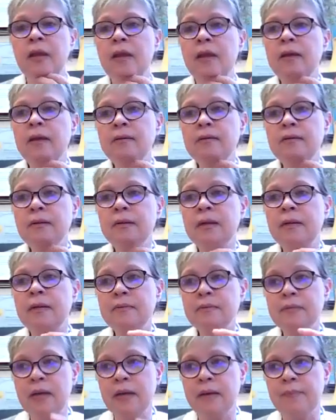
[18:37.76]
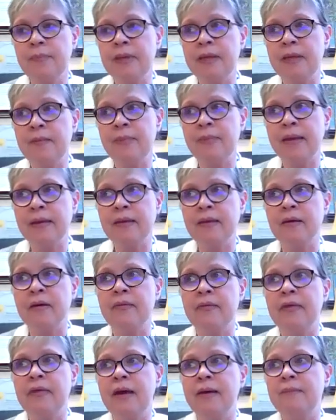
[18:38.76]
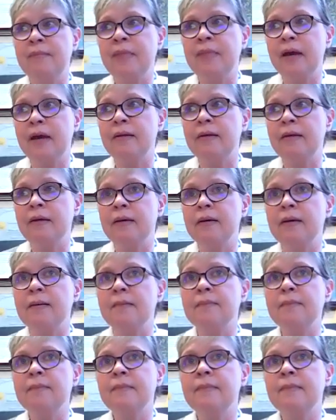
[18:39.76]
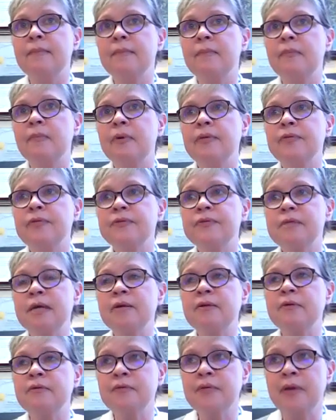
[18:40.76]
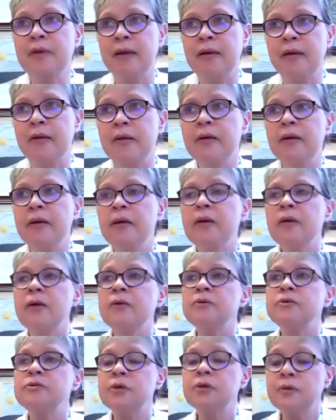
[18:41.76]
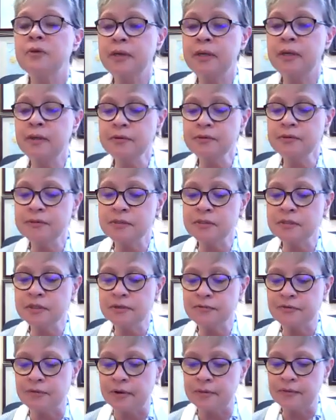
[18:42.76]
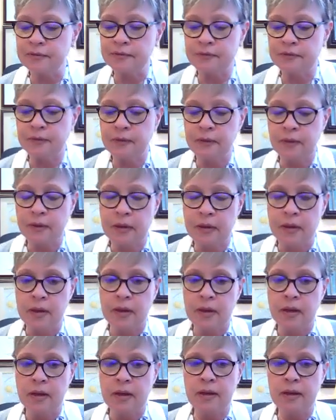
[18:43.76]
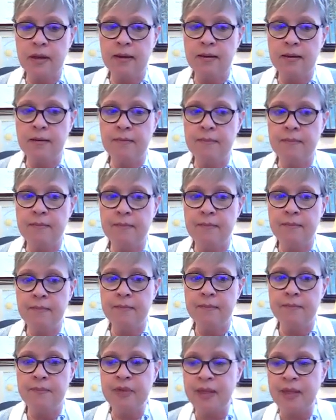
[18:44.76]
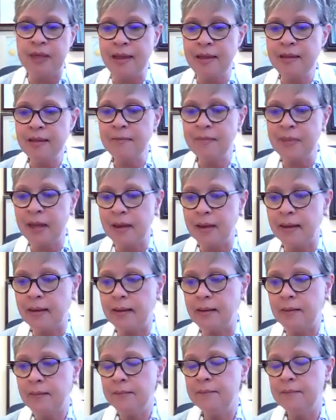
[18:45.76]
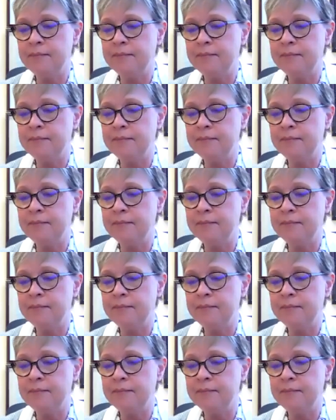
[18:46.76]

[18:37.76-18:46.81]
And piggybacking on that, Matt, with standard of care. So here's the difference. The AMA